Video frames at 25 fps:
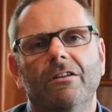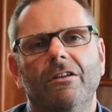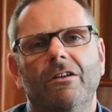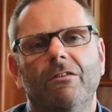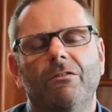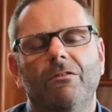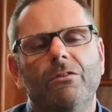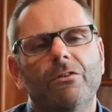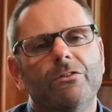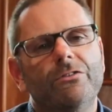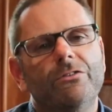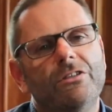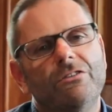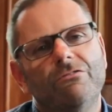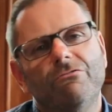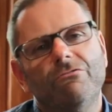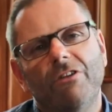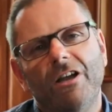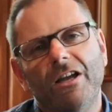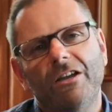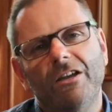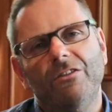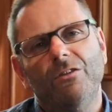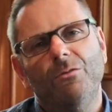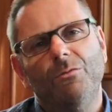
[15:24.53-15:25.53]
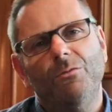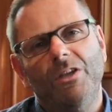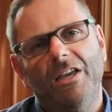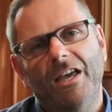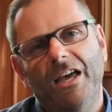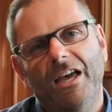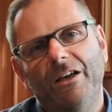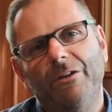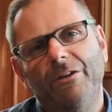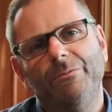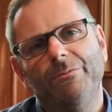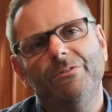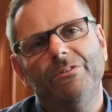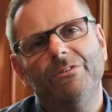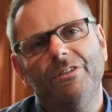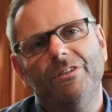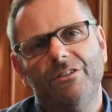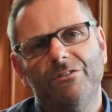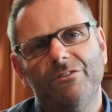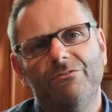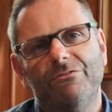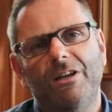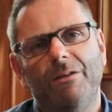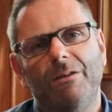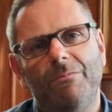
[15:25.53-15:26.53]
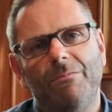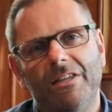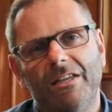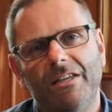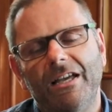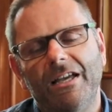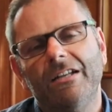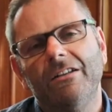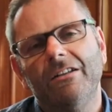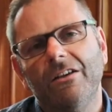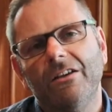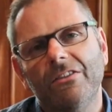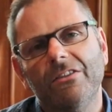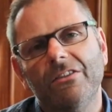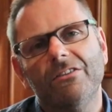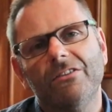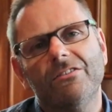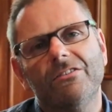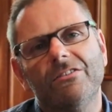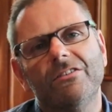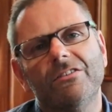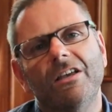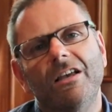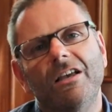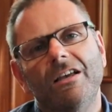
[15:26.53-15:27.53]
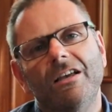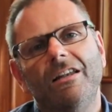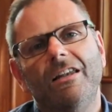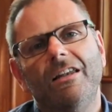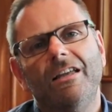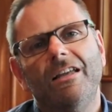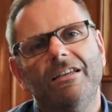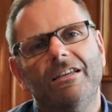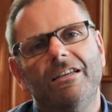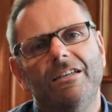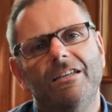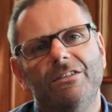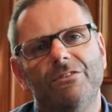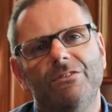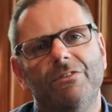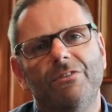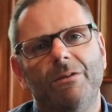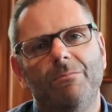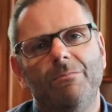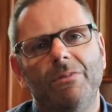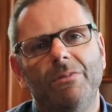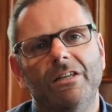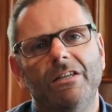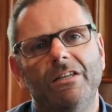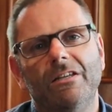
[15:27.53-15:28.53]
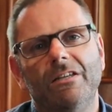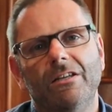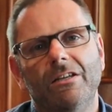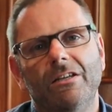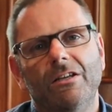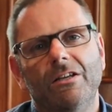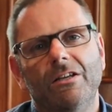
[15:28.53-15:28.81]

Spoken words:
Of course, it's right that we helped this family and others like his family,